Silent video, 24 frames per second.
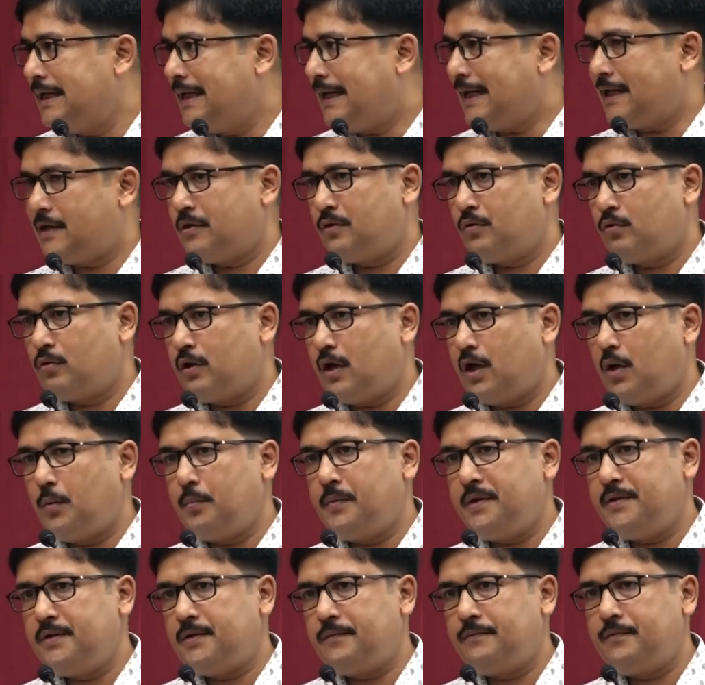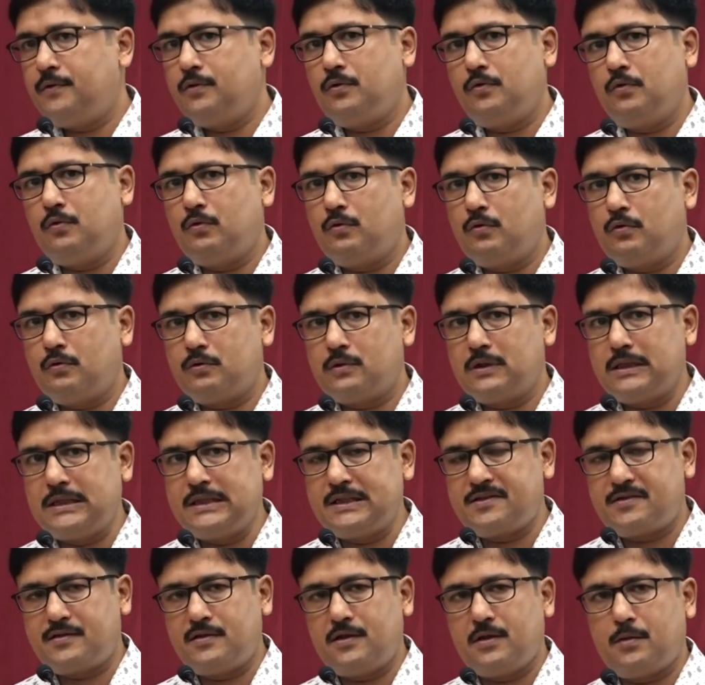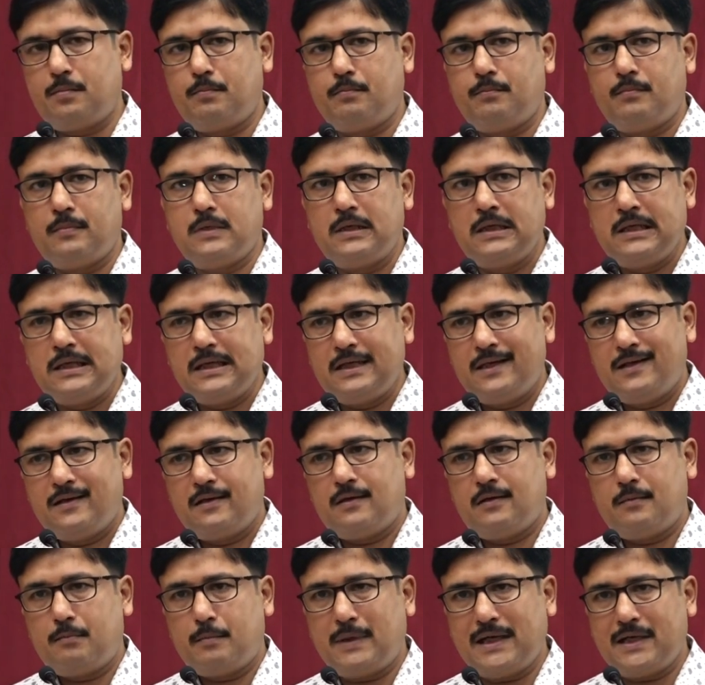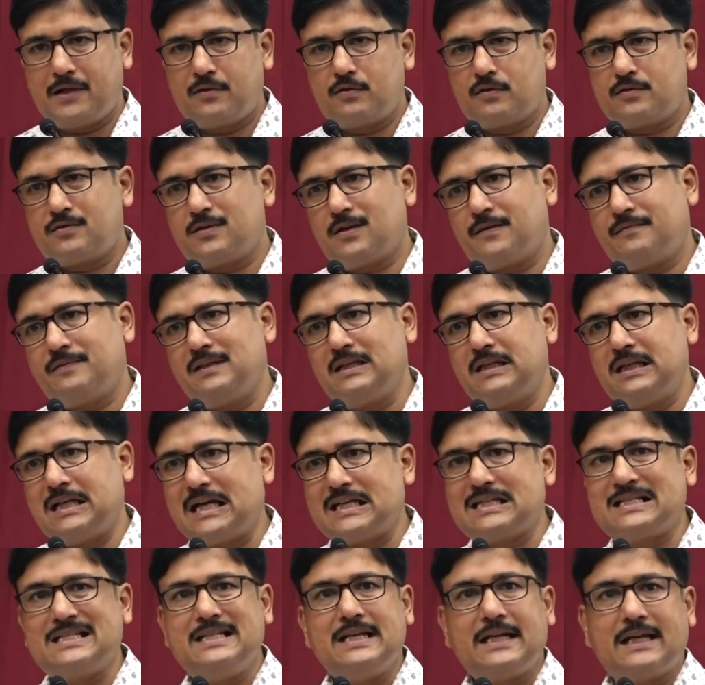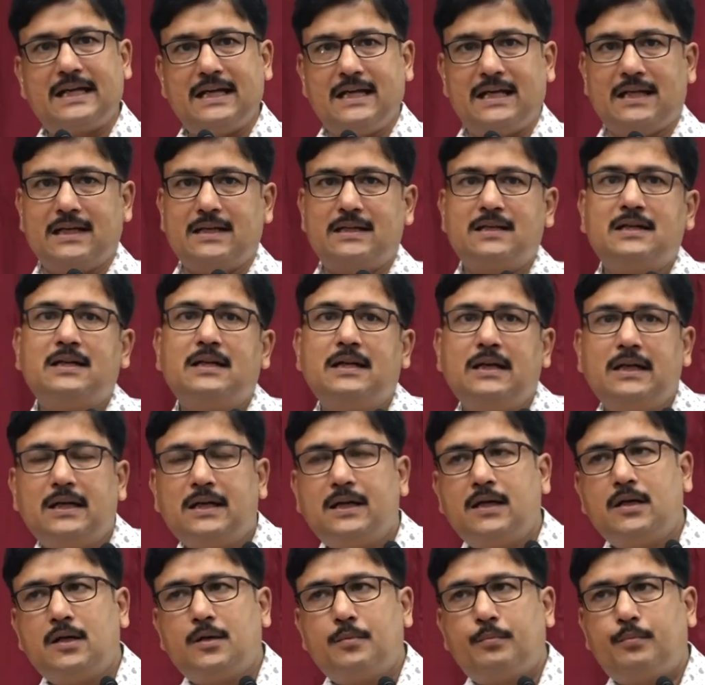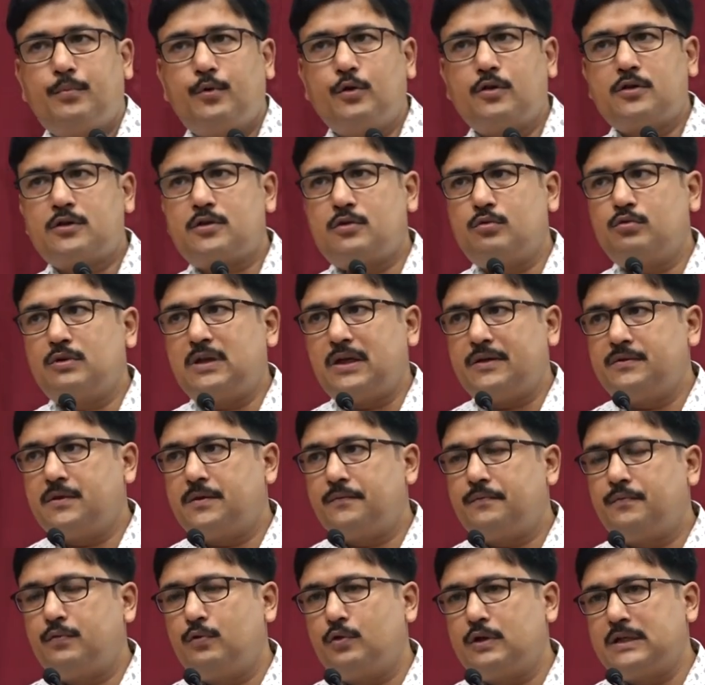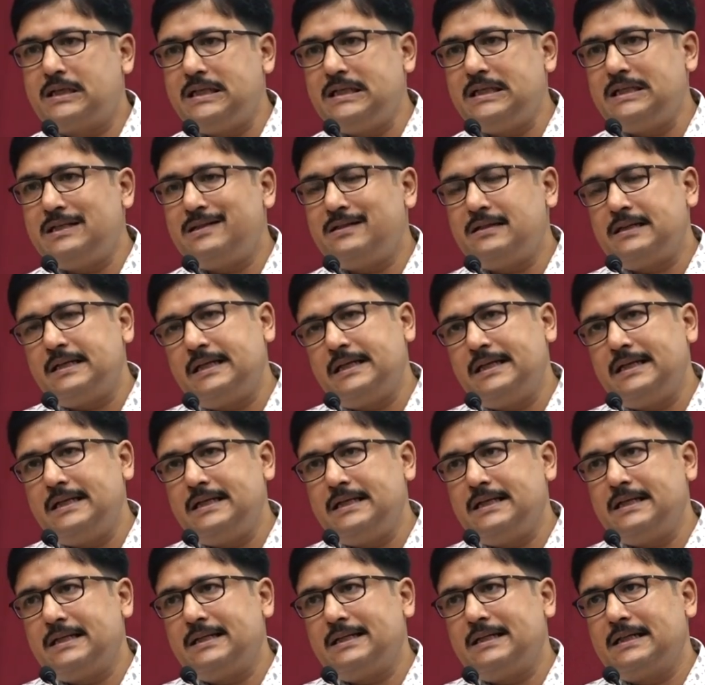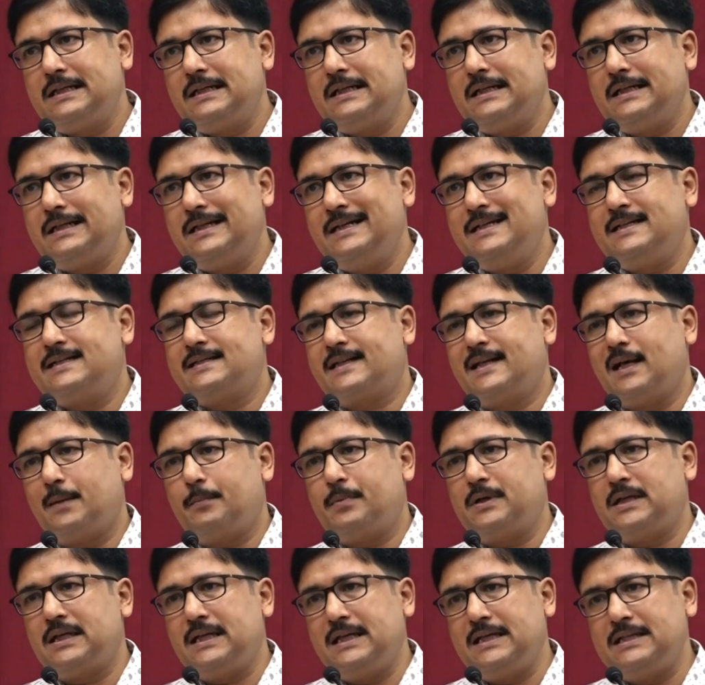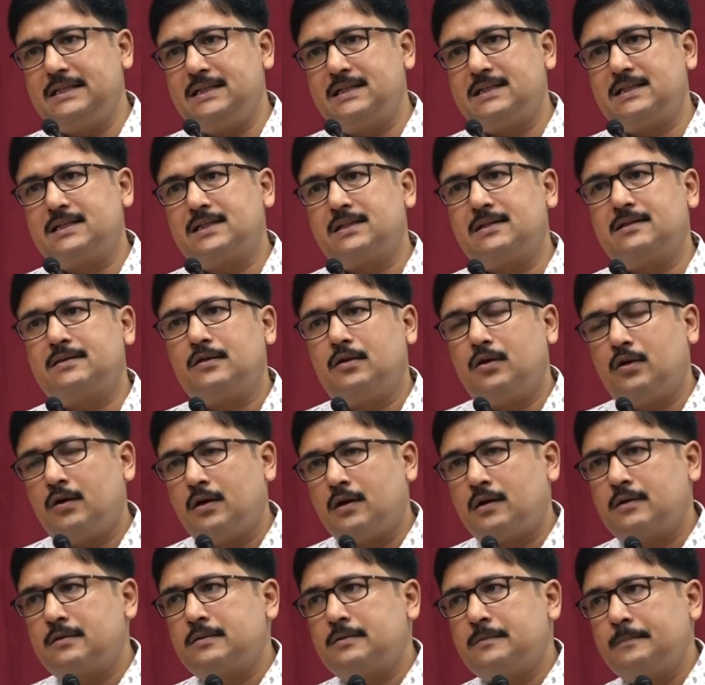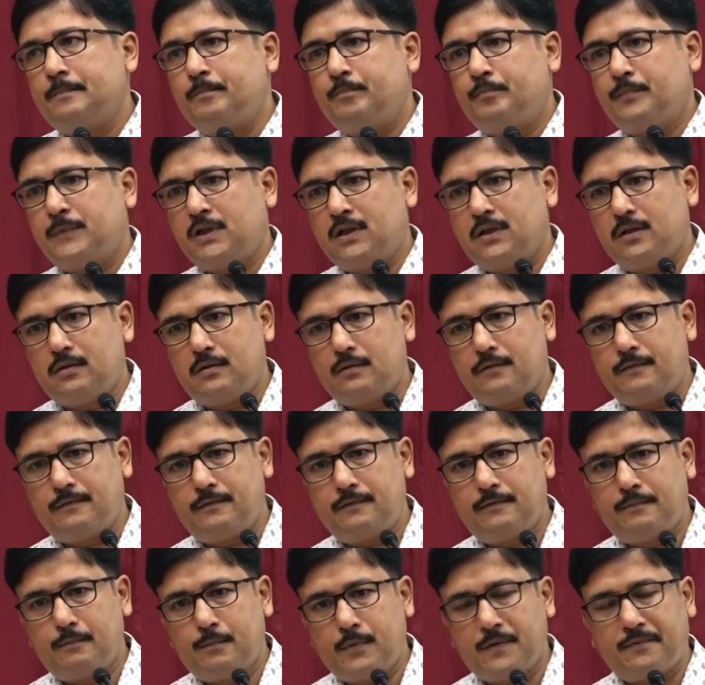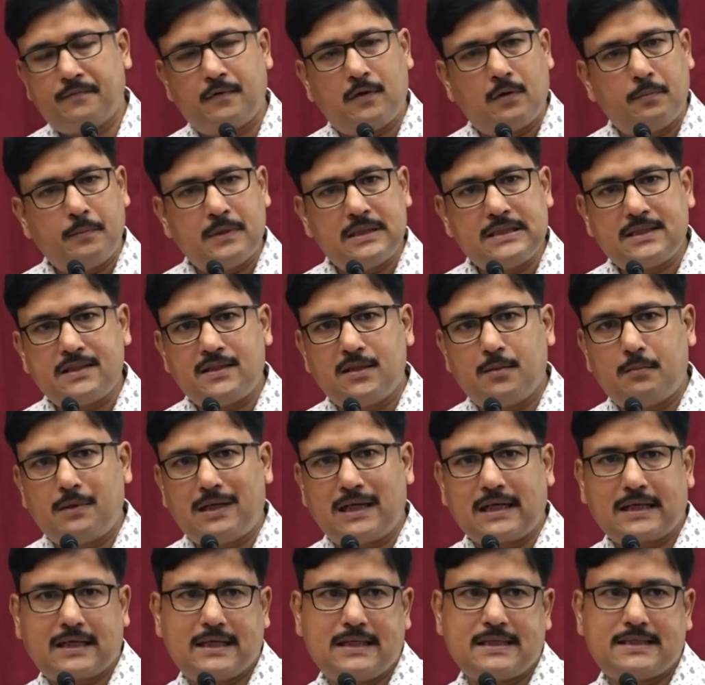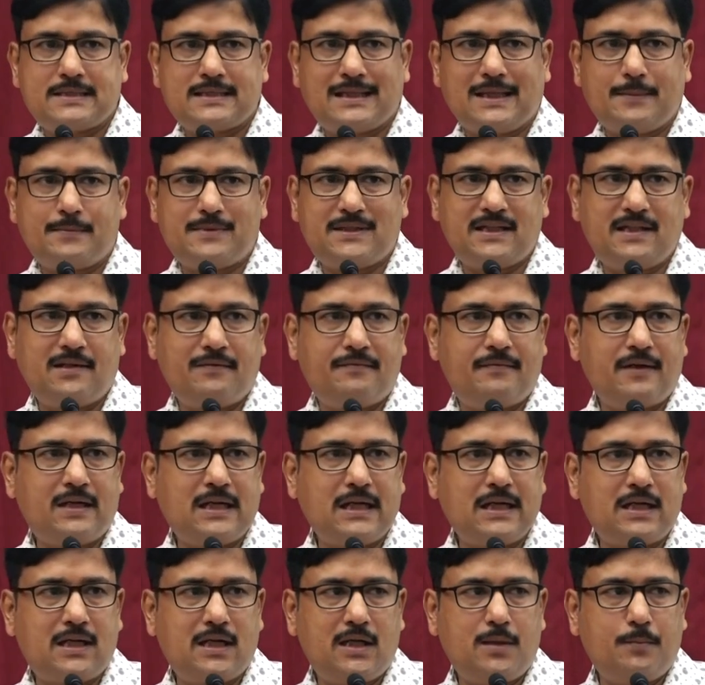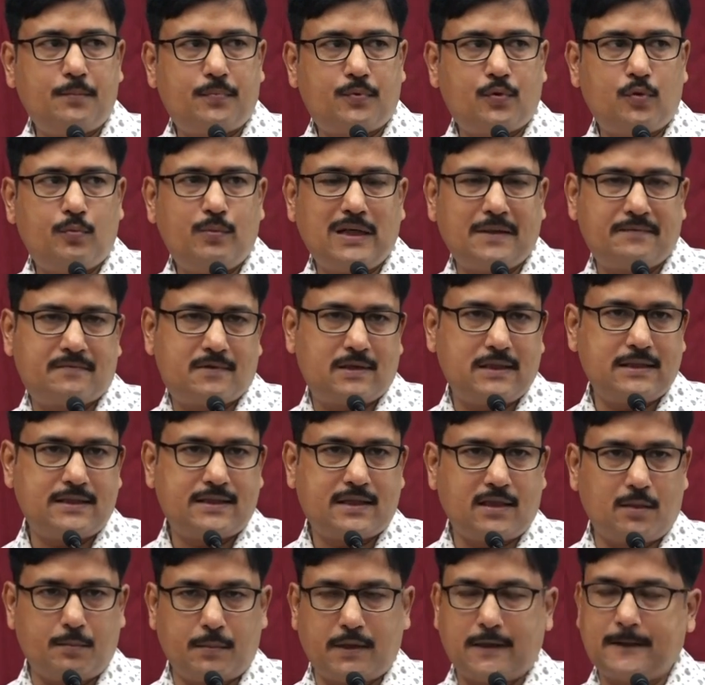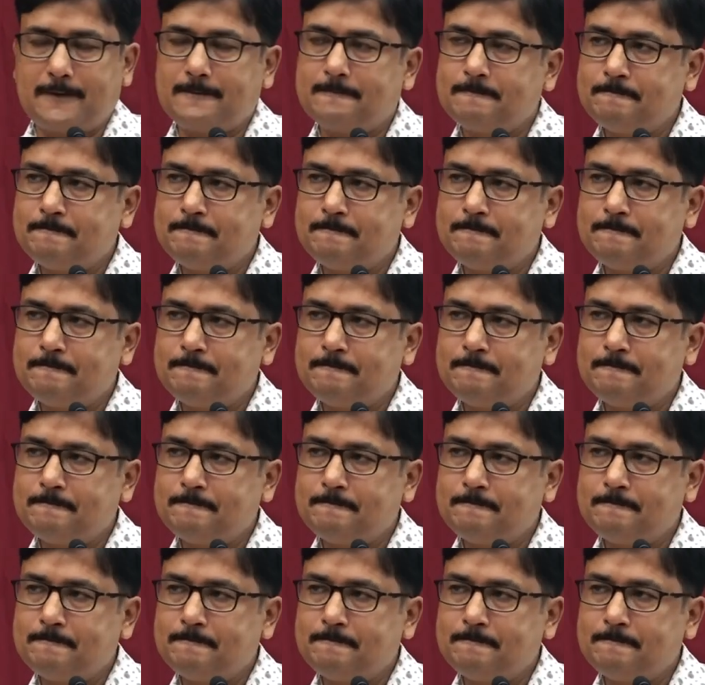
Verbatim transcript: I don't know how many of you know the history of uh, Microsoft in last decade. Post two thousand fourteen, its capitalization or the performance in the markets have significantly improved after his coming.